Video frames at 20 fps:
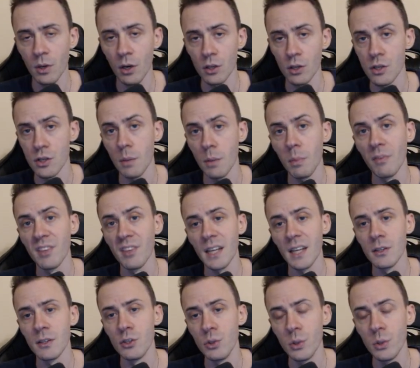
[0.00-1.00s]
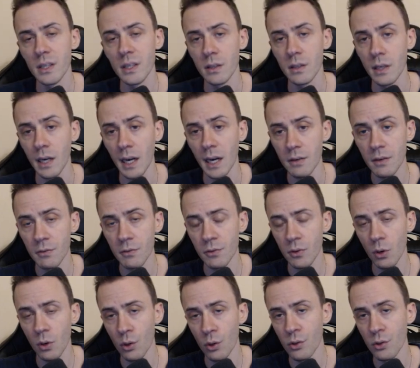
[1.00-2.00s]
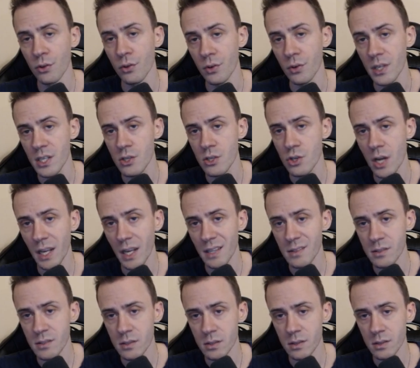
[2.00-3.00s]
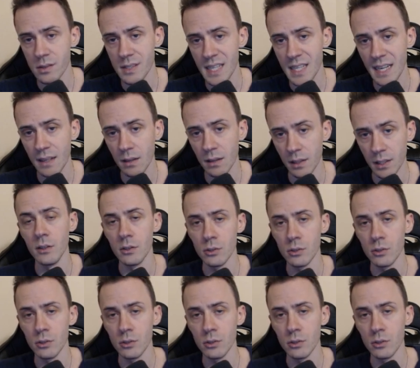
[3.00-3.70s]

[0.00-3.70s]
On top of that, you can carve on 3 chains daily.